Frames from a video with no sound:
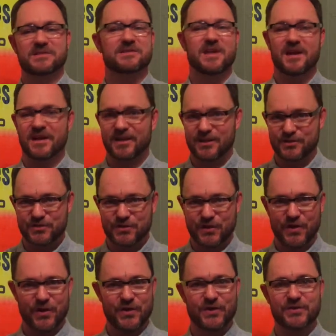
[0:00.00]
aesthetic
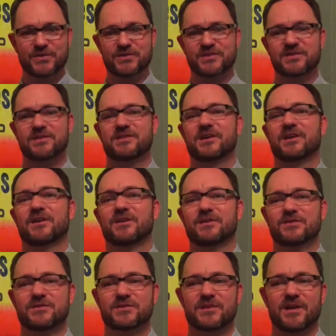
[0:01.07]
concerns.
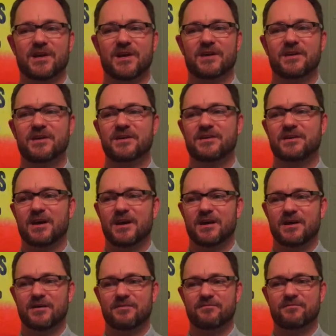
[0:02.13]
There's uh,
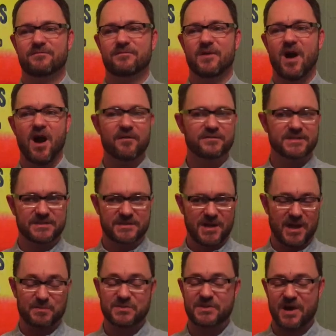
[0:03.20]

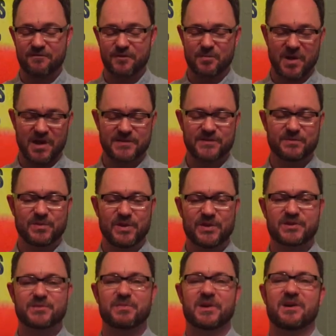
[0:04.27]
oftentimes, not for Box of
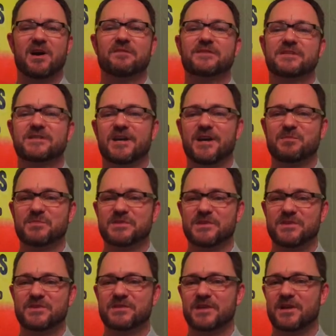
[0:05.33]
Books, but oftentimes
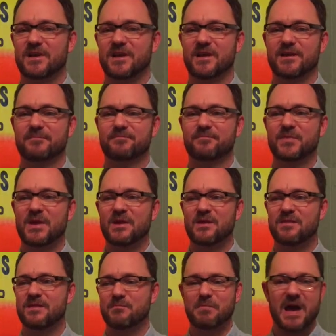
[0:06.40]
there's a um,
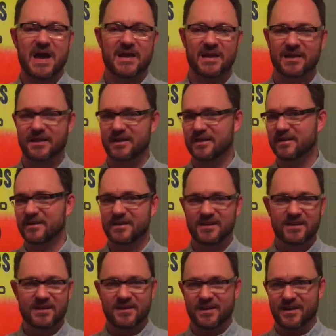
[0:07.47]
thematic
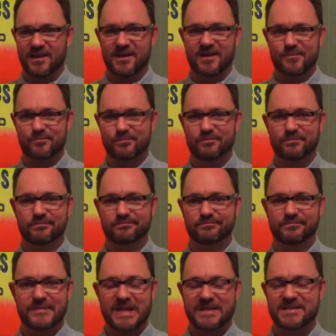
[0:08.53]
um,
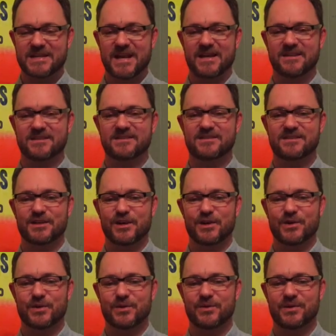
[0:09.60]
intent. So,
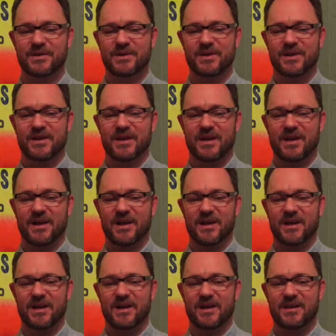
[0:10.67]

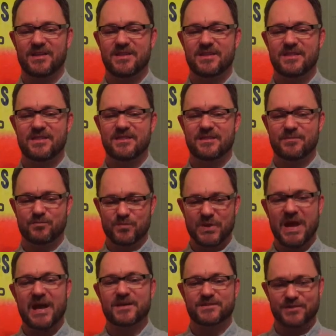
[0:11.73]
uh,
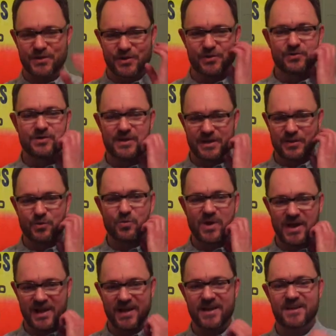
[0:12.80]
yeah, so in a
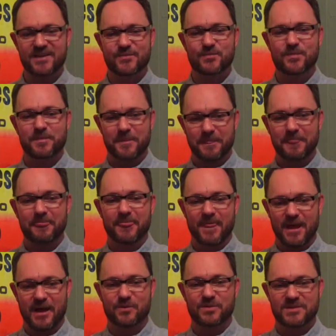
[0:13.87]
way,
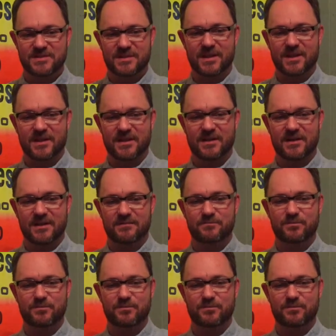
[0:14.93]
I would say